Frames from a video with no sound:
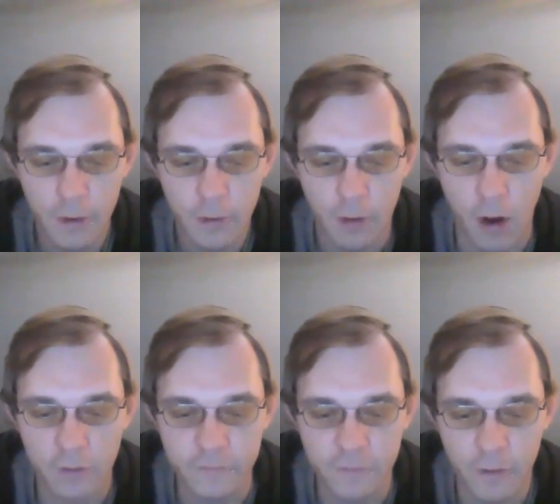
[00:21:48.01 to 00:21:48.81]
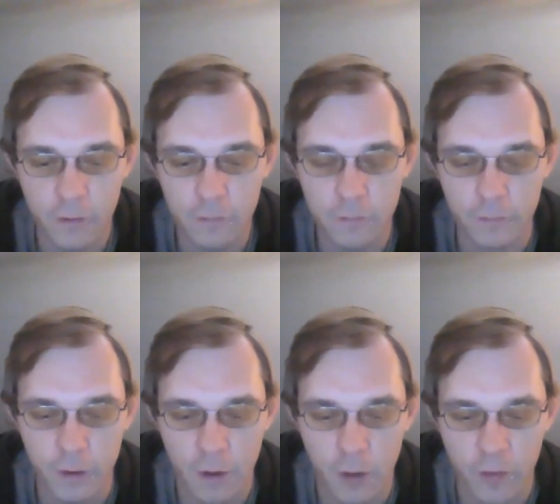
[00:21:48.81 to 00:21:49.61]
Also,
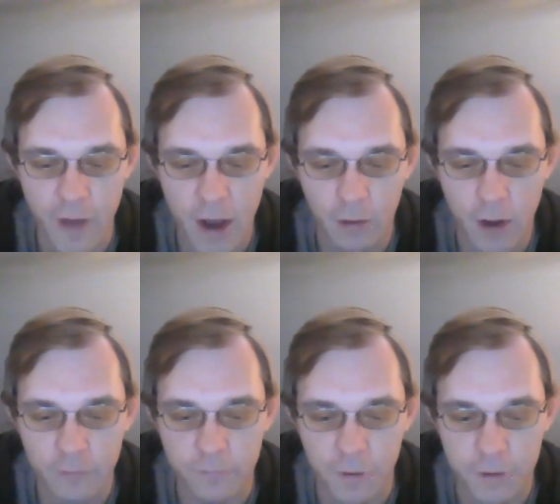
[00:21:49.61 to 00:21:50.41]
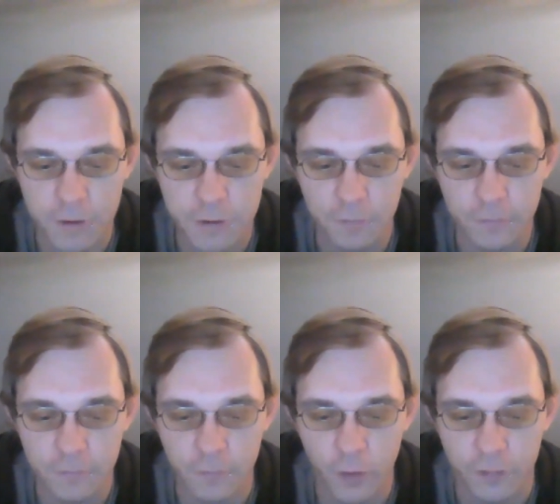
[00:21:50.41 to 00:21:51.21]
we've had a lot of
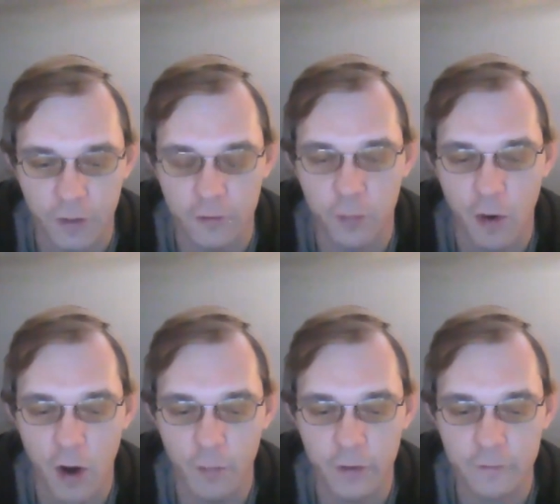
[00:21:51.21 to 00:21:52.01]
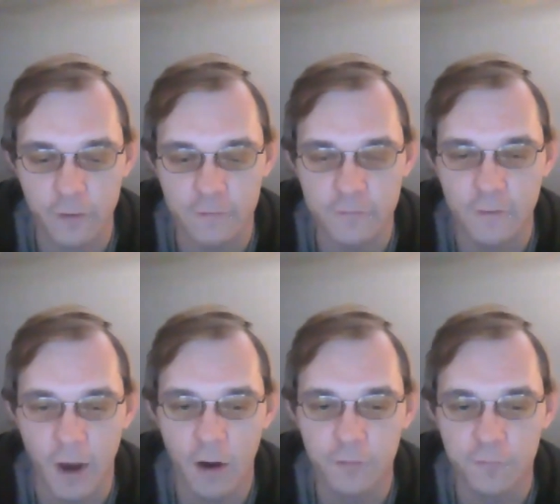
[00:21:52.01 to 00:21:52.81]
issues with our department
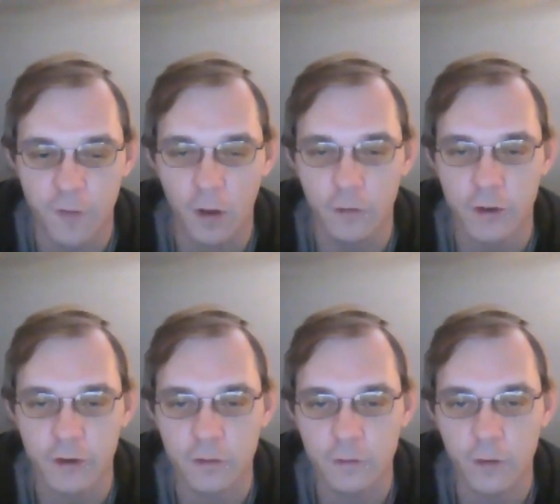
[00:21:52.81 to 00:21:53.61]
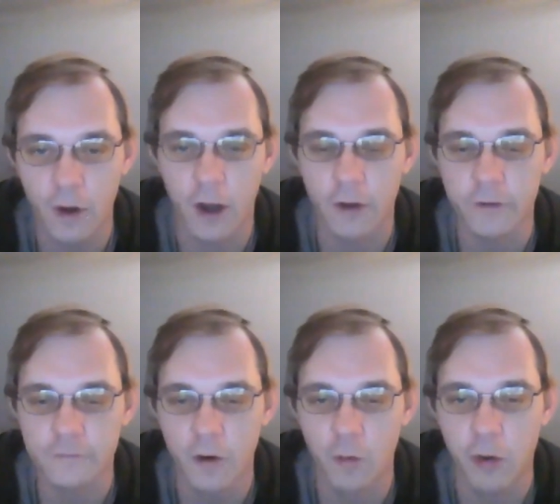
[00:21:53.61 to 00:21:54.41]
itself following
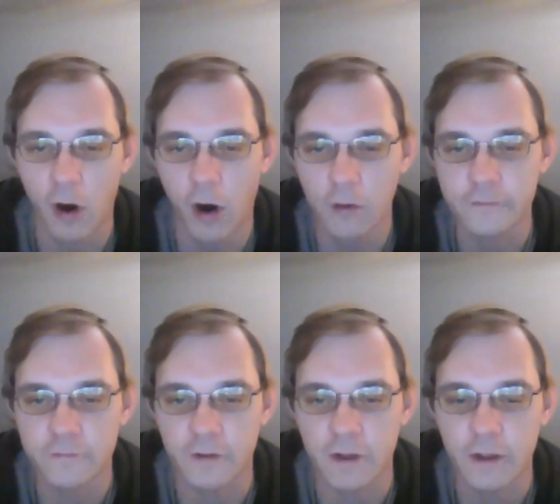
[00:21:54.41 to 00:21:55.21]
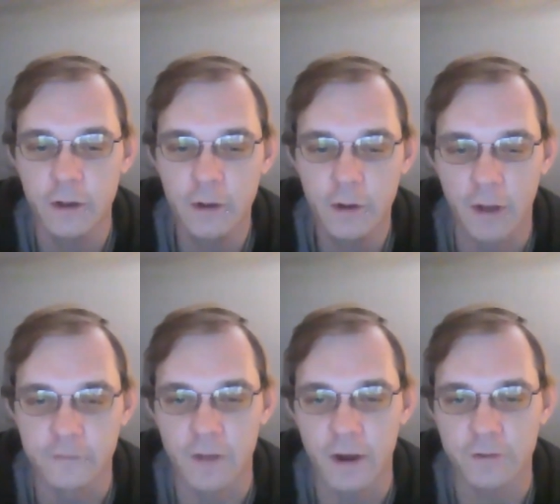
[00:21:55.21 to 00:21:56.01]
its own policy and
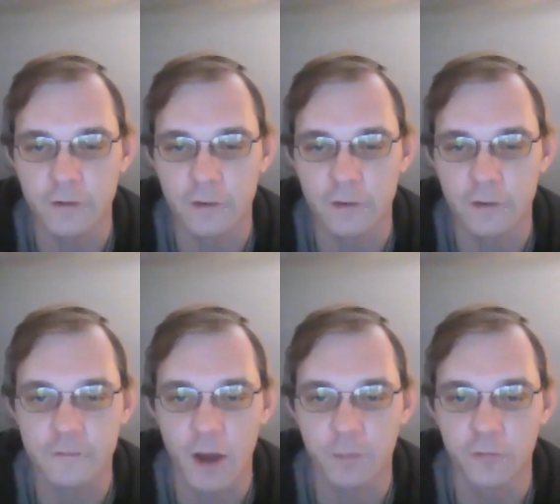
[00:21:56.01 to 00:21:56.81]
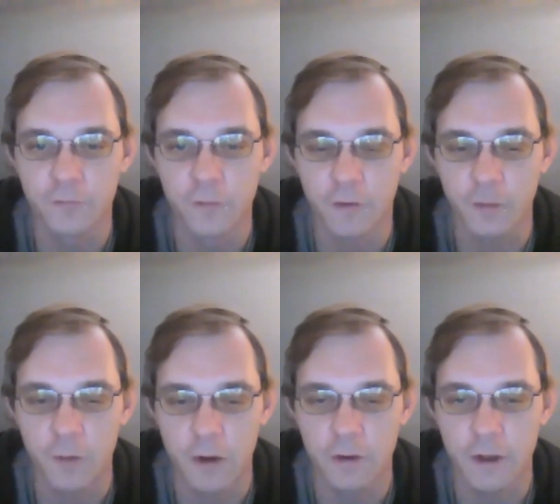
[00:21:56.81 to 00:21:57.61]
setting the good example for the
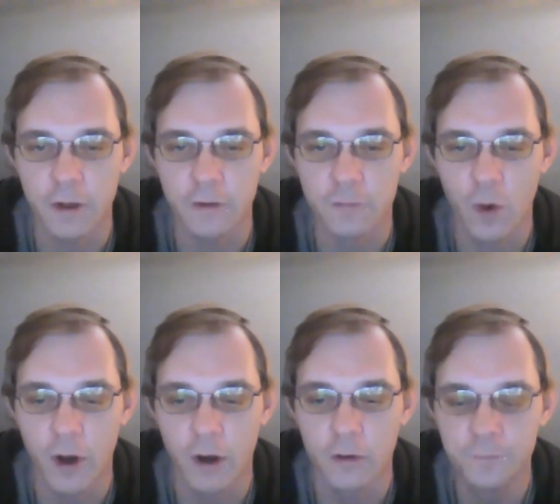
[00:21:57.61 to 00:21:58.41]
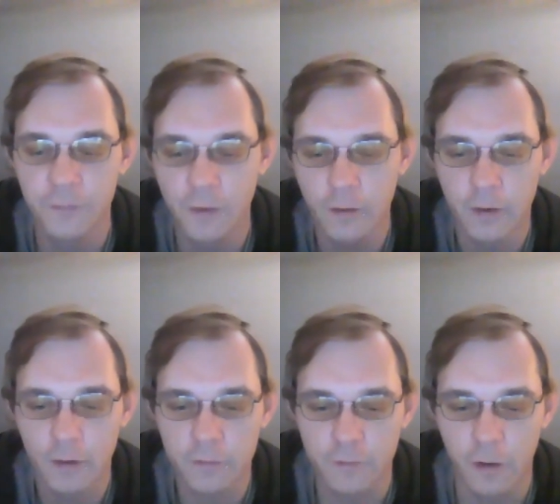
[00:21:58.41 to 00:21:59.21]
community as well.
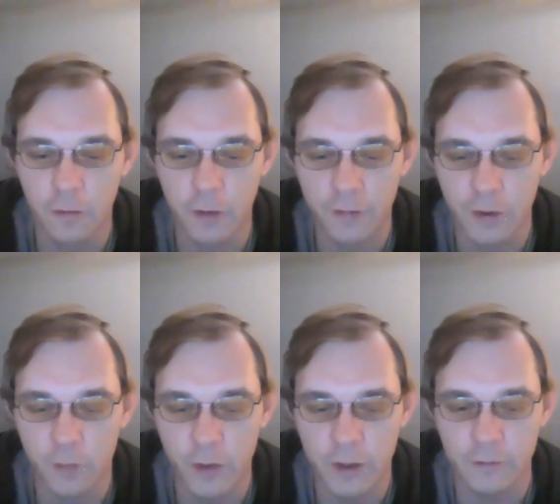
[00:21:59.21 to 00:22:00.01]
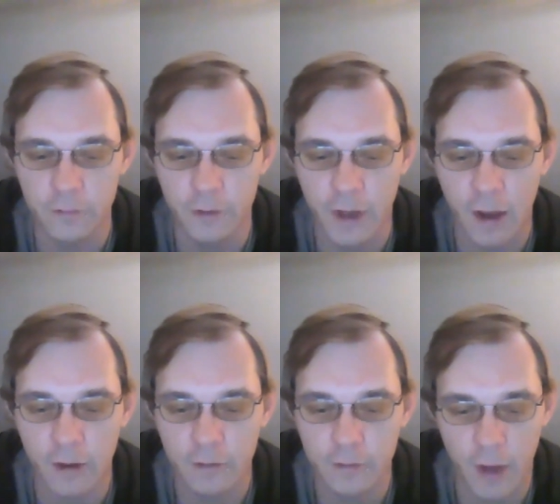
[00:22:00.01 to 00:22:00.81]
So I think we need to look
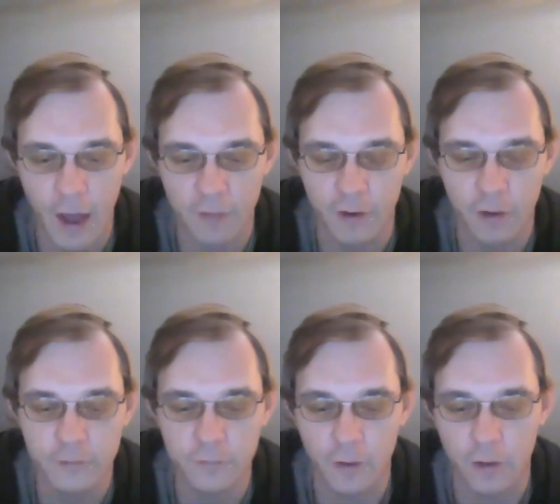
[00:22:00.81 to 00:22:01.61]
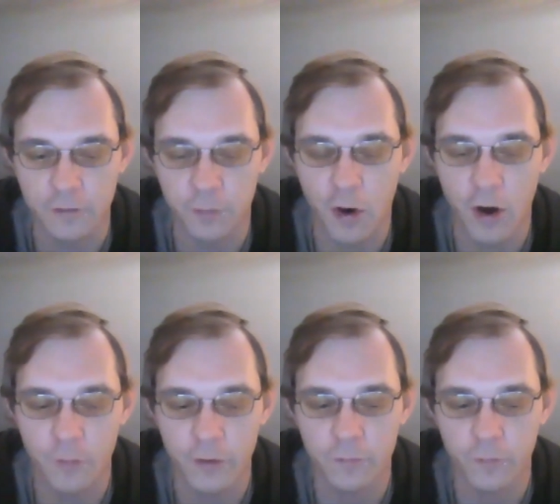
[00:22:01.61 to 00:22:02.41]
at having our
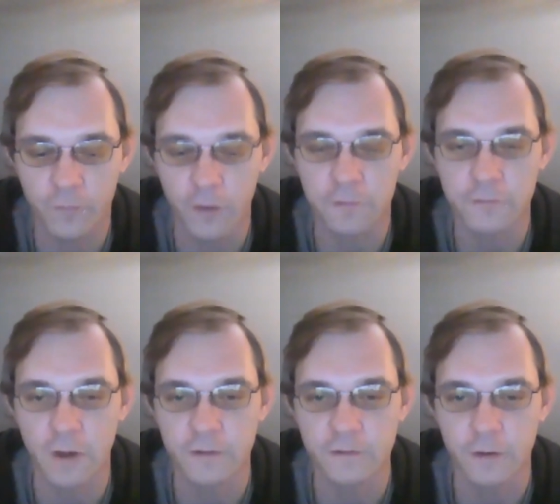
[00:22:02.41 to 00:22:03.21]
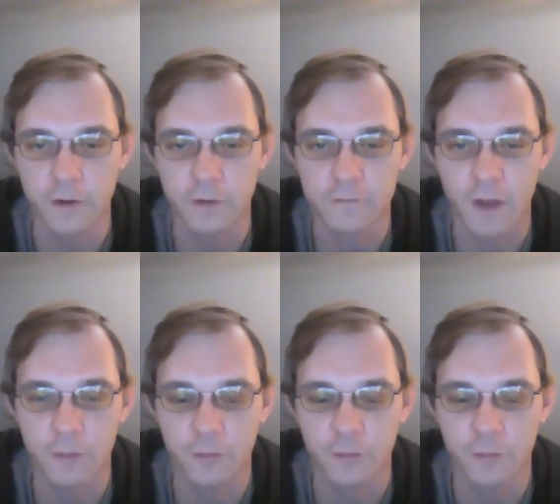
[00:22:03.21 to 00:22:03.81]
department first set the good example